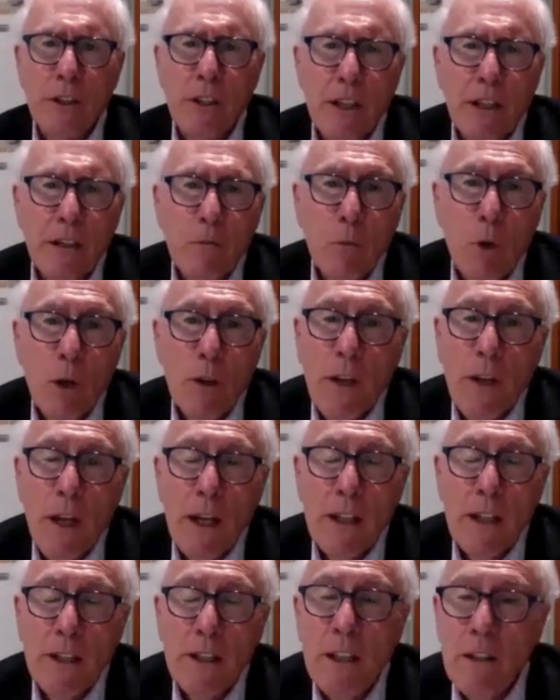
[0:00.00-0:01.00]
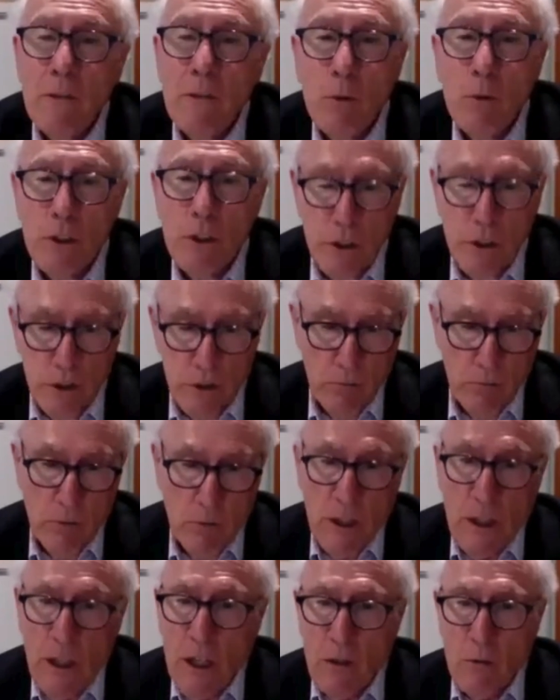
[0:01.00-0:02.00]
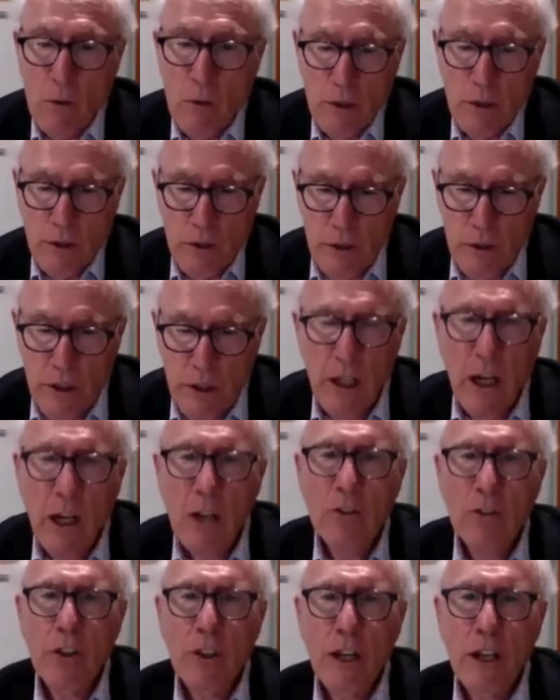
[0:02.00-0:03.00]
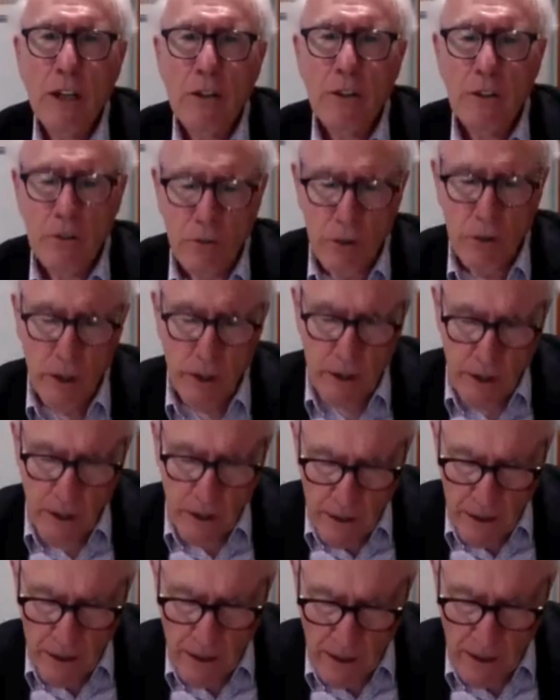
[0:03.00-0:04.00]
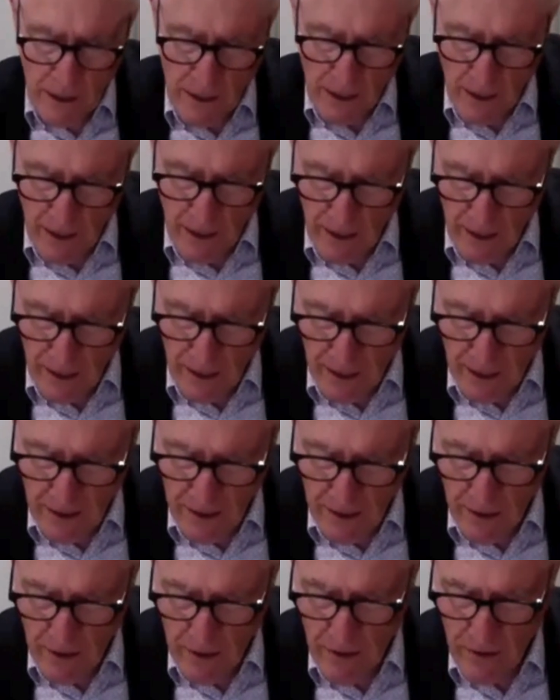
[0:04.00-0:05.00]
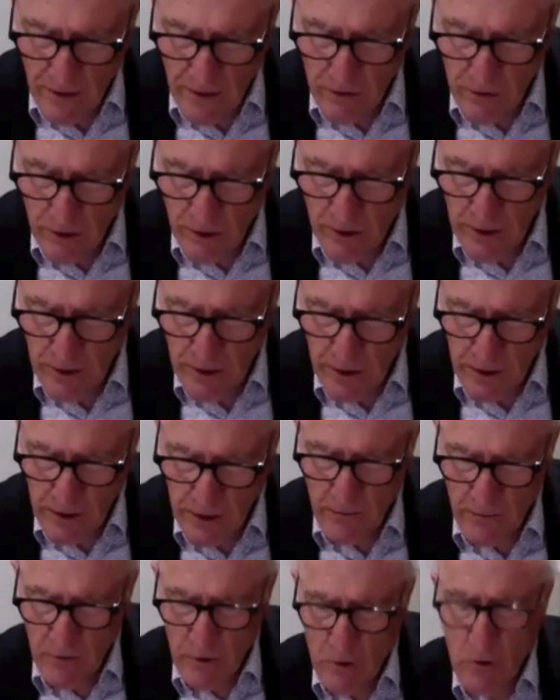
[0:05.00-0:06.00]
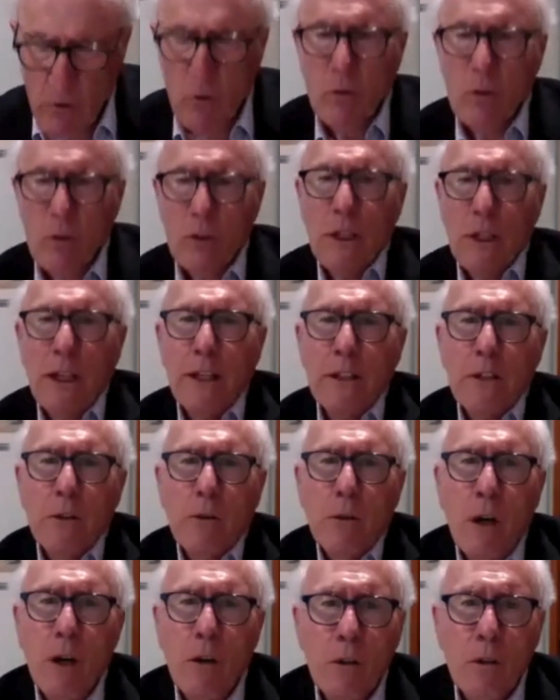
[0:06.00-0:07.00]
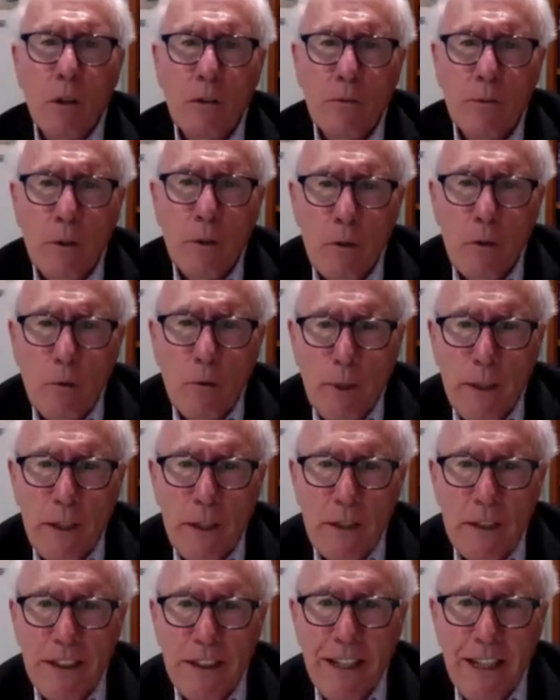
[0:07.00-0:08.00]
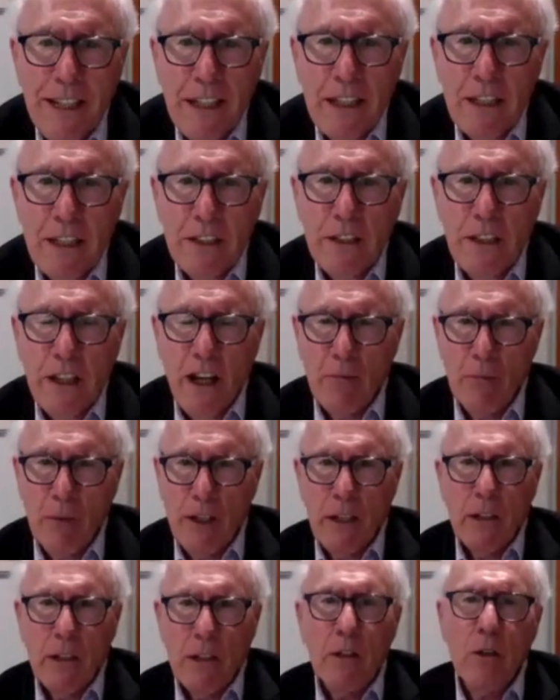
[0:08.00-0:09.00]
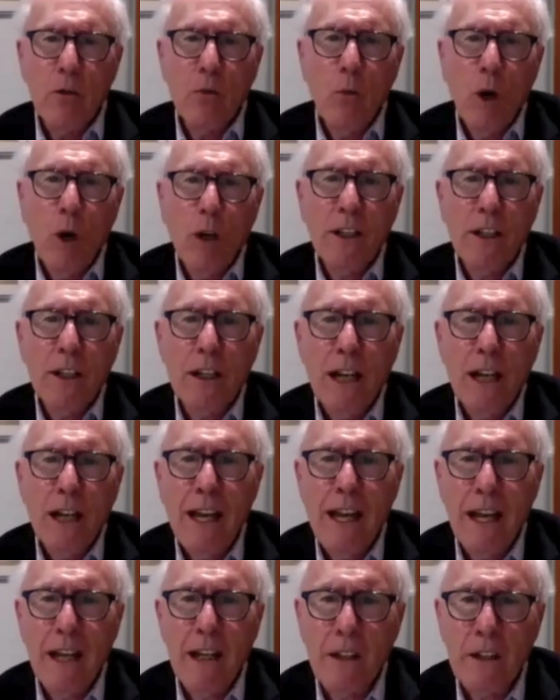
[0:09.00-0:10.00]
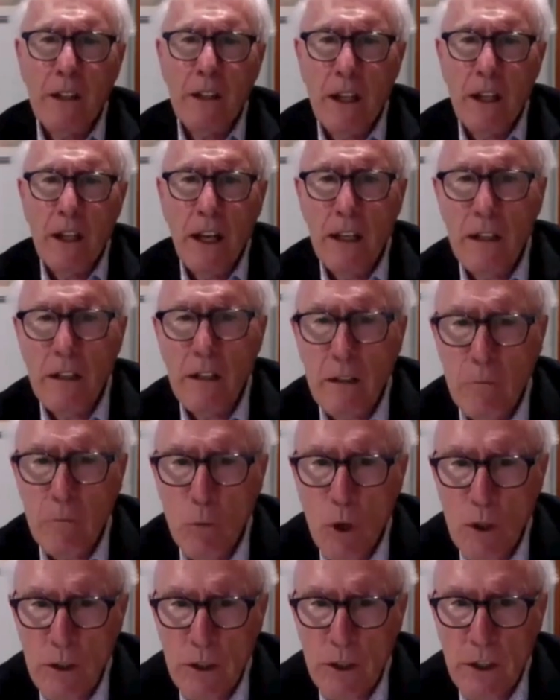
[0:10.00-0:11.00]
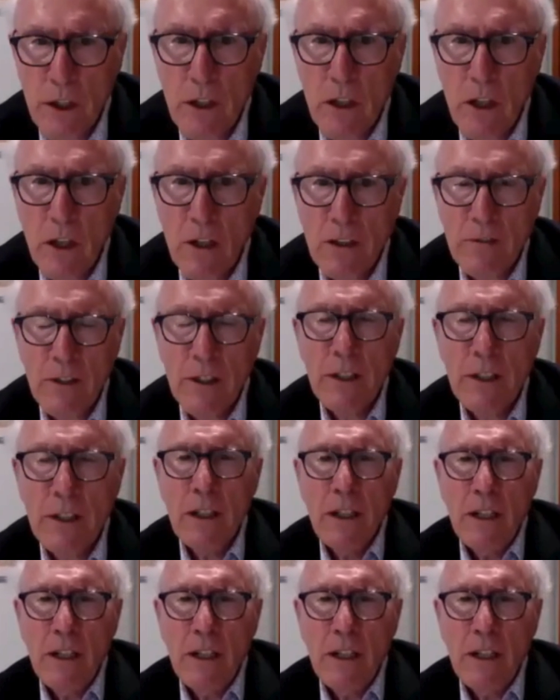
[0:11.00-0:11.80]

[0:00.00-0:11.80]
And what they did was to negotiate the treaty. And the treaty, of course, led to a whole lot of European settlers coming who wanted land and wanted a lot of it.